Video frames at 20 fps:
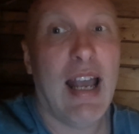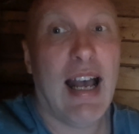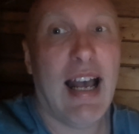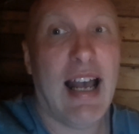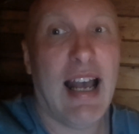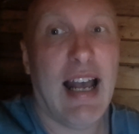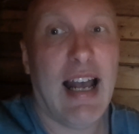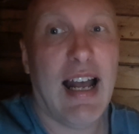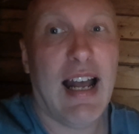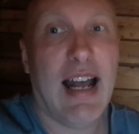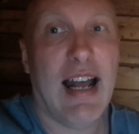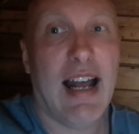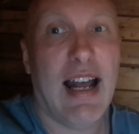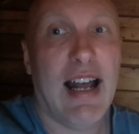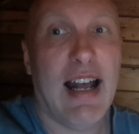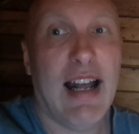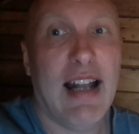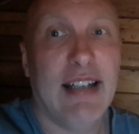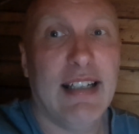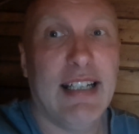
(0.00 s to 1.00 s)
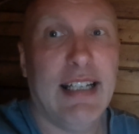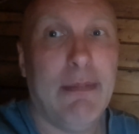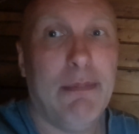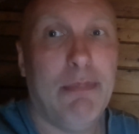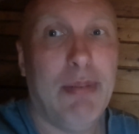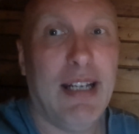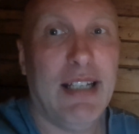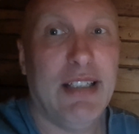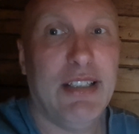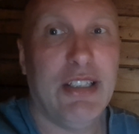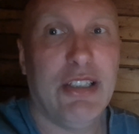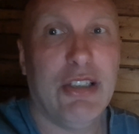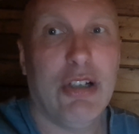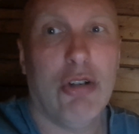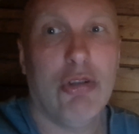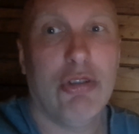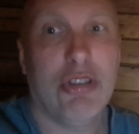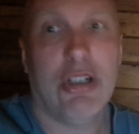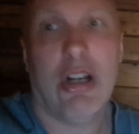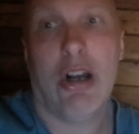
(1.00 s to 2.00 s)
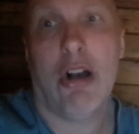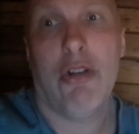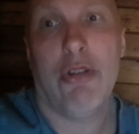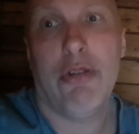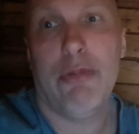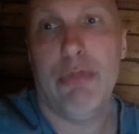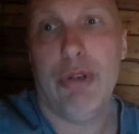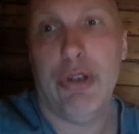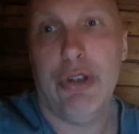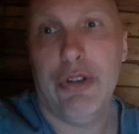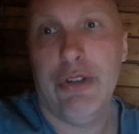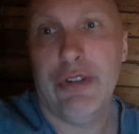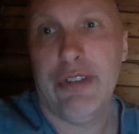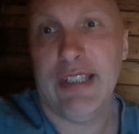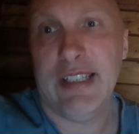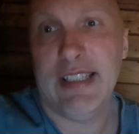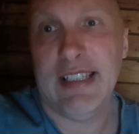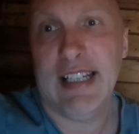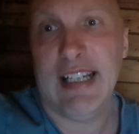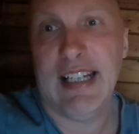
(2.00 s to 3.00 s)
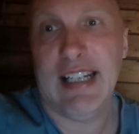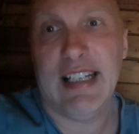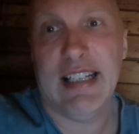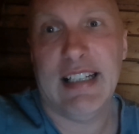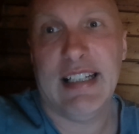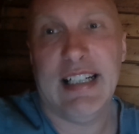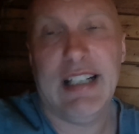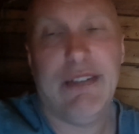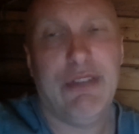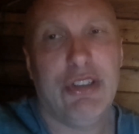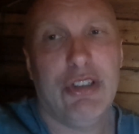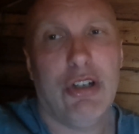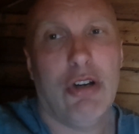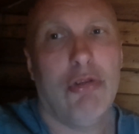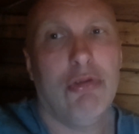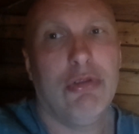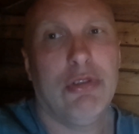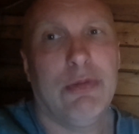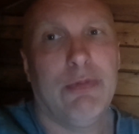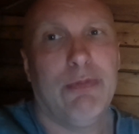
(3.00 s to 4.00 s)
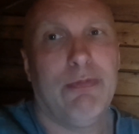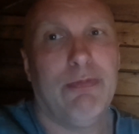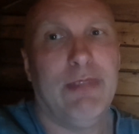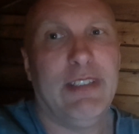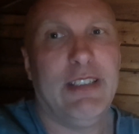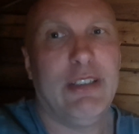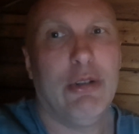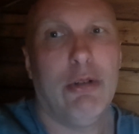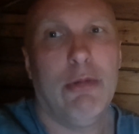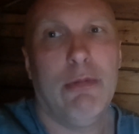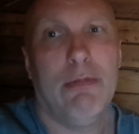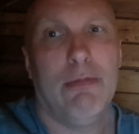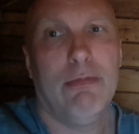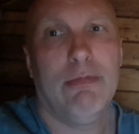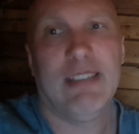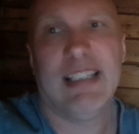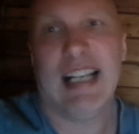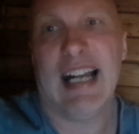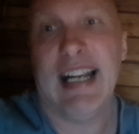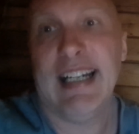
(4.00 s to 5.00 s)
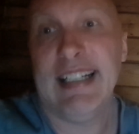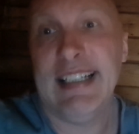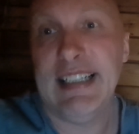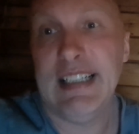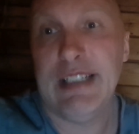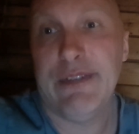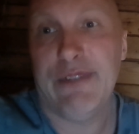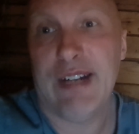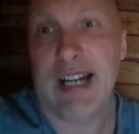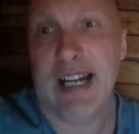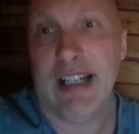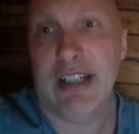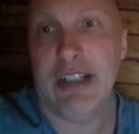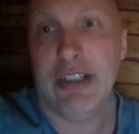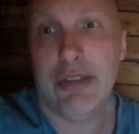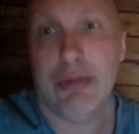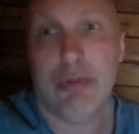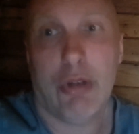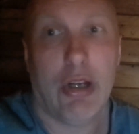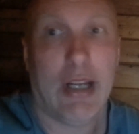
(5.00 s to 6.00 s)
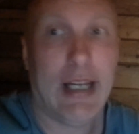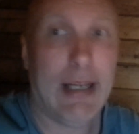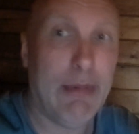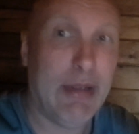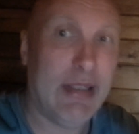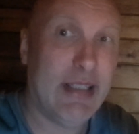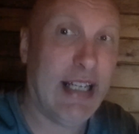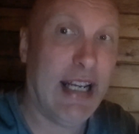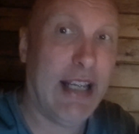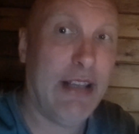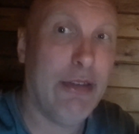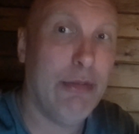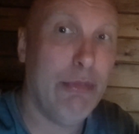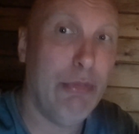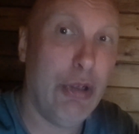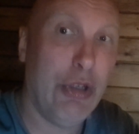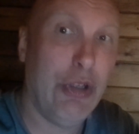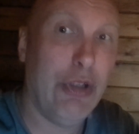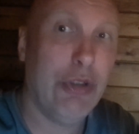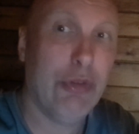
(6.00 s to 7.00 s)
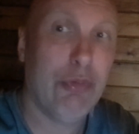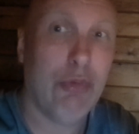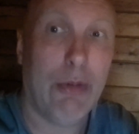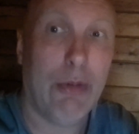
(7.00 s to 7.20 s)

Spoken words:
And it basically tells you all the moves he did, even shows some Chinese fighters what imitate the moves